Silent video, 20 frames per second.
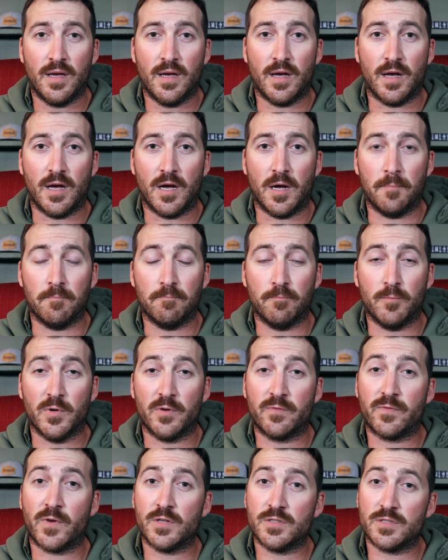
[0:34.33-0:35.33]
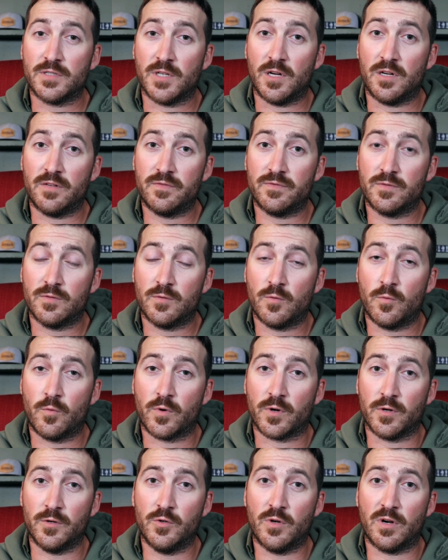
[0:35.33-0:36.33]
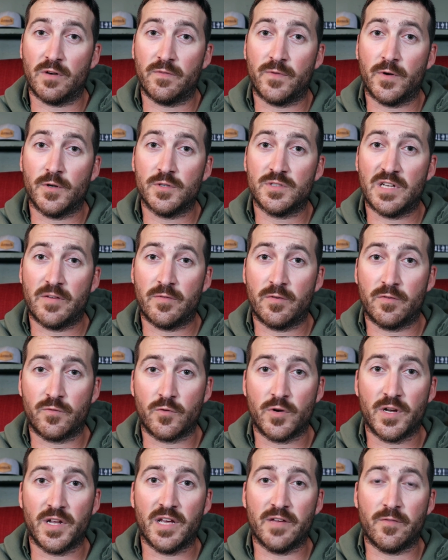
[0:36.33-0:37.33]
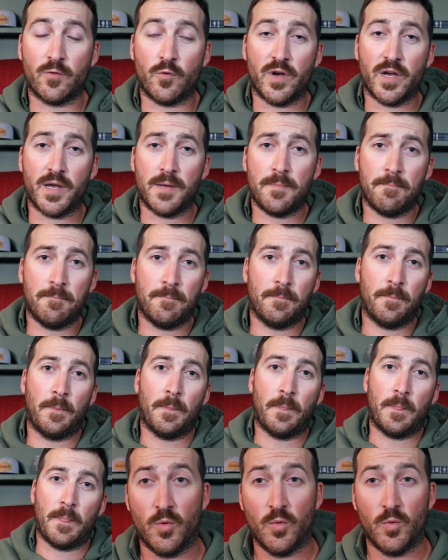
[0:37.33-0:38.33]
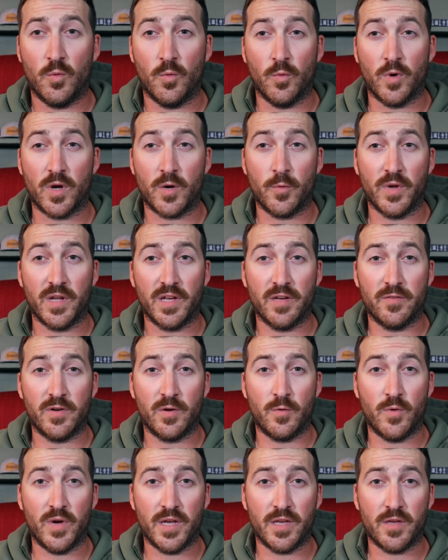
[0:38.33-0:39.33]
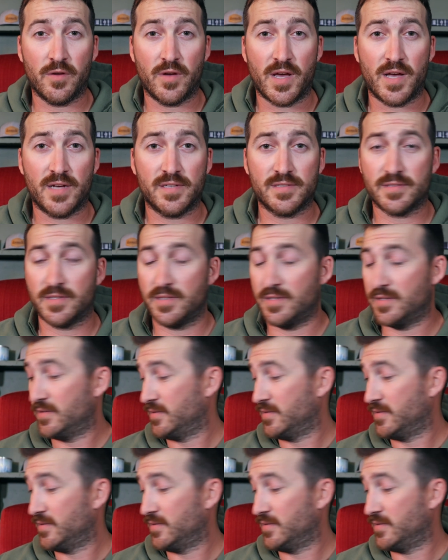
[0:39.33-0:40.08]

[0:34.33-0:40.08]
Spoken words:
But first off, we're going to do our first ever free giveaway. What are we giving away, you ask?